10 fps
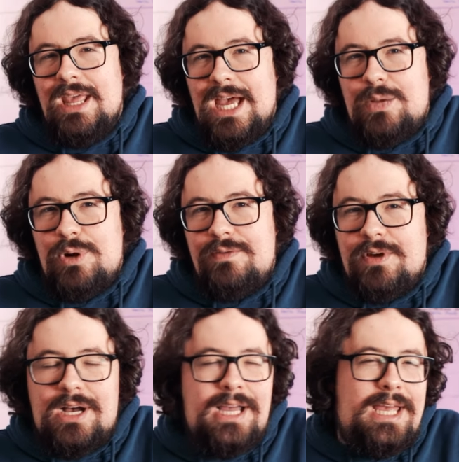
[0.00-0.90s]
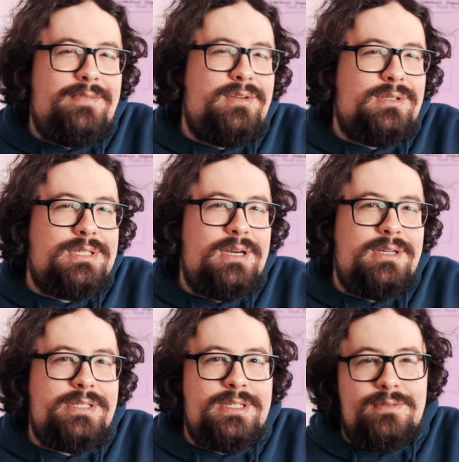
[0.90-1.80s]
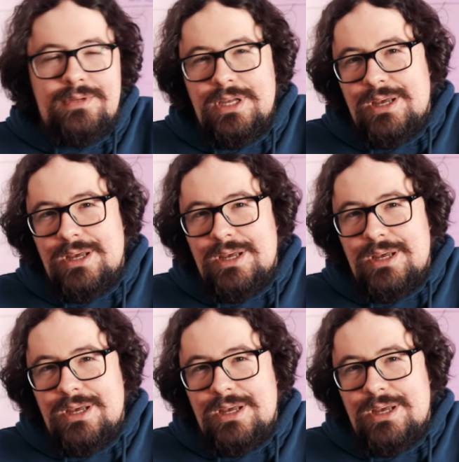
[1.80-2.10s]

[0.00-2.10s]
However, I have an alternative.